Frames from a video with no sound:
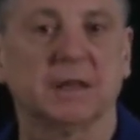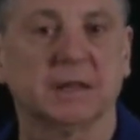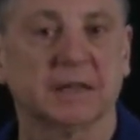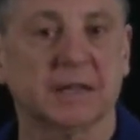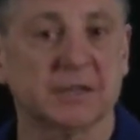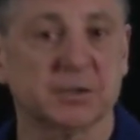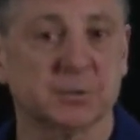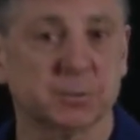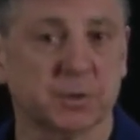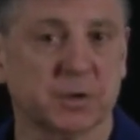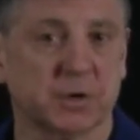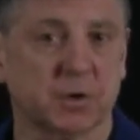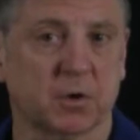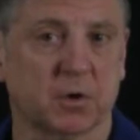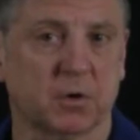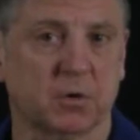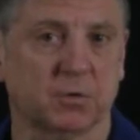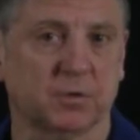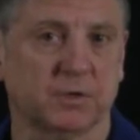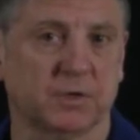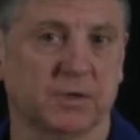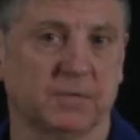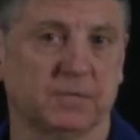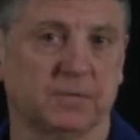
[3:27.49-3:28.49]
let's
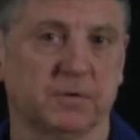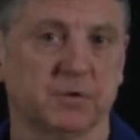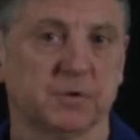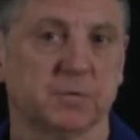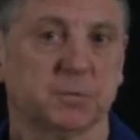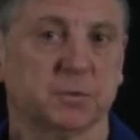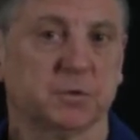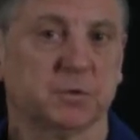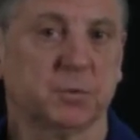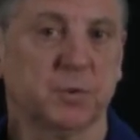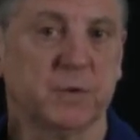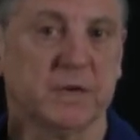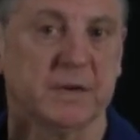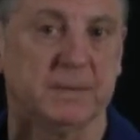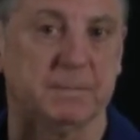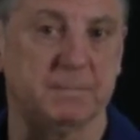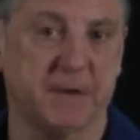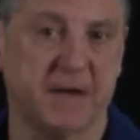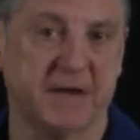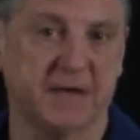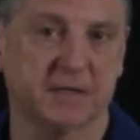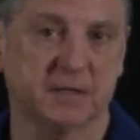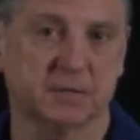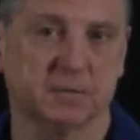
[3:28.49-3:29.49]
recall the difference between a
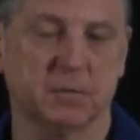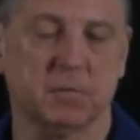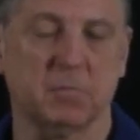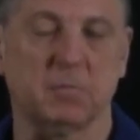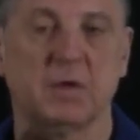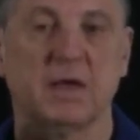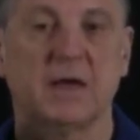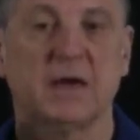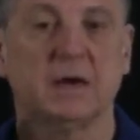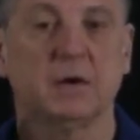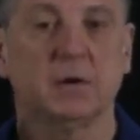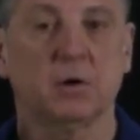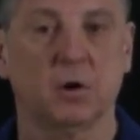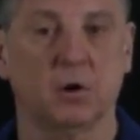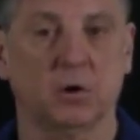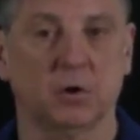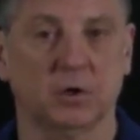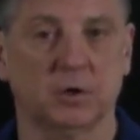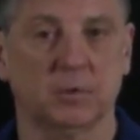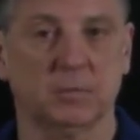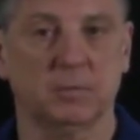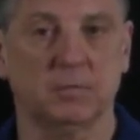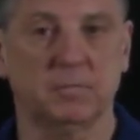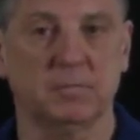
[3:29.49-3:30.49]
maximum and an
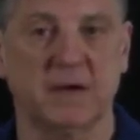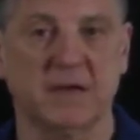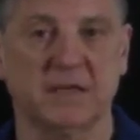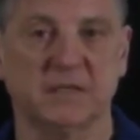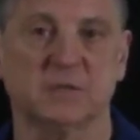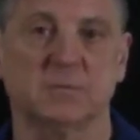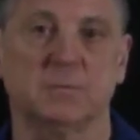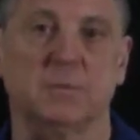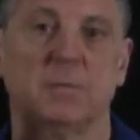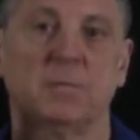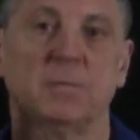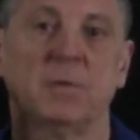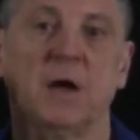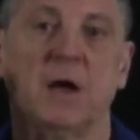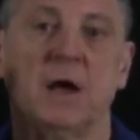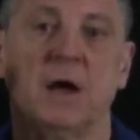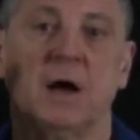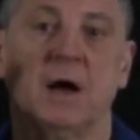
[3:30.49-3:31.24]
argument maximum.